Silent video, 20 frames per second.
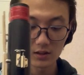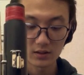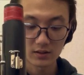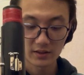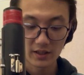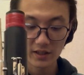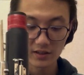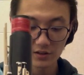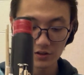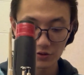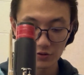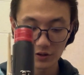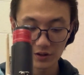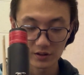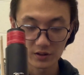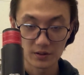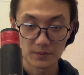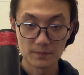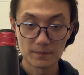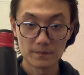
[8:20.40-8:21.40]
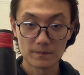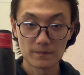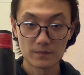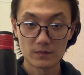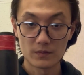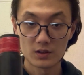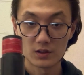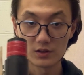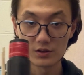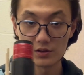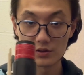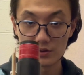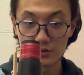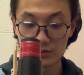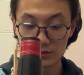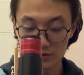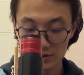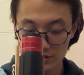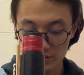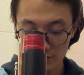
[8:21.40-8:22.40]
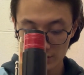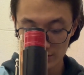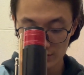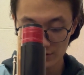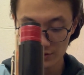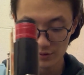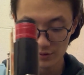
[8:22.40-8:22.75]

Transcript: tenor joint. So it